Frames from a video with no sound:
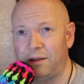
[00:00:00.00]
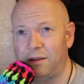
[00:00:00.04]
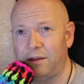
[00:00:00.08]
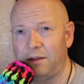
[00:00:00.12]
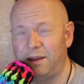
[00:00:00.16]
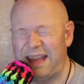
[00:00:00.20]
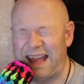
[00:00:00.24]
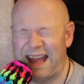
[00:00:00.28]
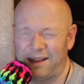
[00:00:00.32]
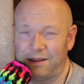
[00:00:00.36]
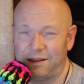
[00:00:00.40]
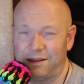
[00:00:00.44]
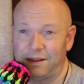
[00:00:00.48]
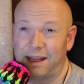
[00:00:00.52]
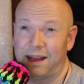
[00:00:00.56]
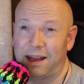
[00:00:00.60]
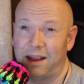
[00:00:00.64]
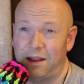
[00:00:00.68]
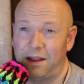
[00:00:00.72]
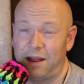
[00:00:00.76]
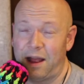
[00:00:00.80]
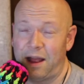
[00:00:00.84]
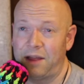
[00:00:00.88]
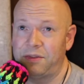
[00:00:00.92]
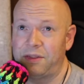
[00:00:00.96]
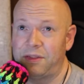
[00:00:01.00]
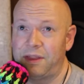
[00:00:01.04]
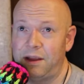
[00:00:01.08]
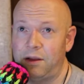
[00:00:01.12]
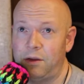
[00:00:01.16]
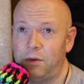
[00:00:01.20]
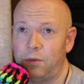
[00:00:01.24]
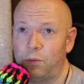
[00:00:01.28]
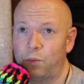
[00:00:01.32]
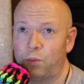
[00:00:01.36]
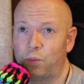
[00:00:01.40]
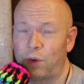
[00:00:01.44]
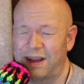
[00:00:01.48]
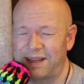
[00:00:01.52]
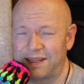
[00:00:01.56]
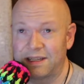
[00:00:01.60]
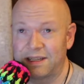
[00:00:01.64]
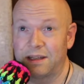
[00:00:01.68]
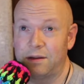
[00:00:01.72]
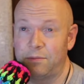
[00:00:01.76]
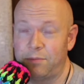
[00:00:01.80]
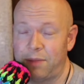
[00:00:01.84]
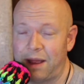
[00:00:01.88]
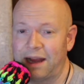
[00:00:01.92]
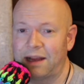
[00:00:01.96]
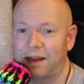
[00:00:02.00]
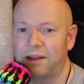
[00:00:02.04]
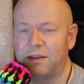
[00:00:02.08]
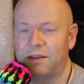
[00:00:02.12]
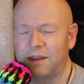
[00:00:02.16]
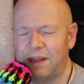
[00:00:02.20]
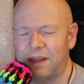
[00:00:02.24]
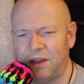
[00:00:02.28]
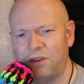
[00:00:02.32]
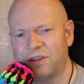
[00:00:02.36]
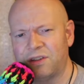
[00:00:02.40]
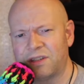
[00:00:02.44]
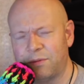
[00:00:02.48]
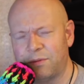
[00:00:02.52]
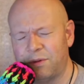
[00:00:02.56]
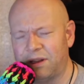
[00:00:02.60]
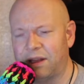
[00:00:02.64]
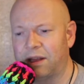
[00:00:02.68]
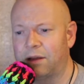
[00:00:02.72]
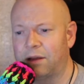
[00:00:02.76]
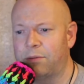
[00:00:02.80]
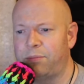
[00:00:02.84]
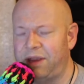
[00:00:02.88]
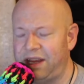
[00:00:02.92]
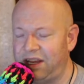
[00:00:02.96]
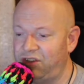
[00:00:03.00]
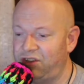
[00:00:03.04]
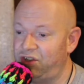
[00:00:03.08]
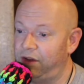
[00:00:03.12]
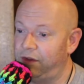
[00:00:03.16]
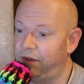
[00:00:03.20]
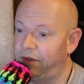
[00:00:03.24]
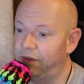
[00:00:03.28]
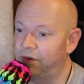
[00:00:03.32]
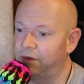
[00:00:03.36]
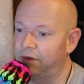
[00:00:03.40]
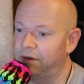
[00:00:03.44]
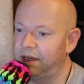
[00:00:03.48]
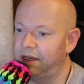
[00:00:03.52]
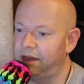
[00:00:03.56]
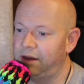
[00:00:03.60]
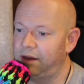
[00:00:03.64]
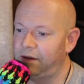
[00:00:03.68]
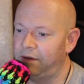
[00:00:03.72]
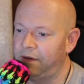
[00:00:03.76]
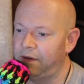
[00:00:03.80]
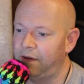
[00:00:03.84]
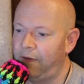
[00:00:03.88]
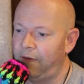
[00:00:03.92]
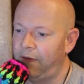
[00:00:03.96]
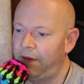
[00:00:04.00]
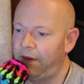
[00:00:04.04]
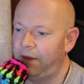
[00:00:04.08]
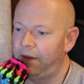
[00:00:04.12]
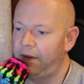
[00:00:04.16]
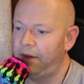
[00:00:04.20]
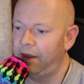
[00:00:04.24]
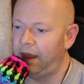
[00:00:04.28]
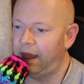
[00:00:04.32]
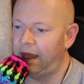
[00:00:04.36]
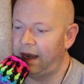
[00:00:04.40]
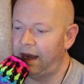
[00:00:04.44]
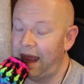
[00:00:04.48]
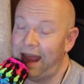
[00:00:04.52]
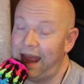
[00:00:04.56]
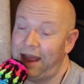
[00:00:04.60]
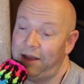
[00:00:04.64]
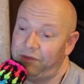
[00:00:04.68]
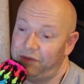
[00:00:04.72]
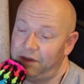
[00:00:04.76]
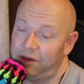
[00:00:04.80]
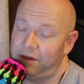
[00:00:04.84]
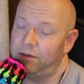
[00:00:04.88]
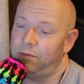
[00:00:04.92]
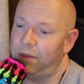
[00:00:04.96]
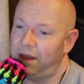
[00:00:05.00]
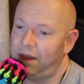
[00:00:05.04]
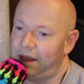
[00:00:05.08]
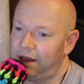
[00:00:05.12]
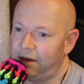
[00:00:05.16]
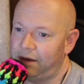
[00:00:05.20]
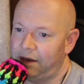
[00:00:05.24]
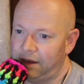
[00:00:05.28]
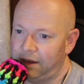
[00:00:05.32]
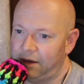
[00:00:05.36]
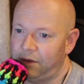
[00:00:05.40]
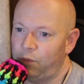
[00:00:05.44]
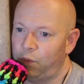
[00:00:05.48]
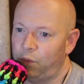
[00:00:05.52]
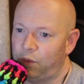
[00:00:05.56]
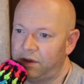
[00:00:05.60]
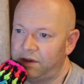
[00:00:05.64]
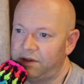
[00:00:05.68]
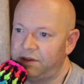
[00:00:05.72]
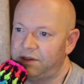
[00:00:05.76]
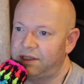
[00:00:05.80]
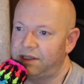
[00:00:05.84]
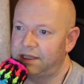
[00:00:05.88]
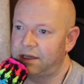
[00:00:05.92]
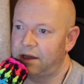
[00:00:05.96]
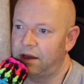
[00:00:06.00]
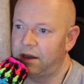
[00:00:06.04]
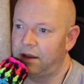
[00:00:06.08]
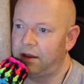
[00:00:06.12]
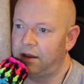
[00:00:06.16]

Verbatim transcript: Yeah, like I think wrestling back in the day used to be like PG-13, and I have to admit it was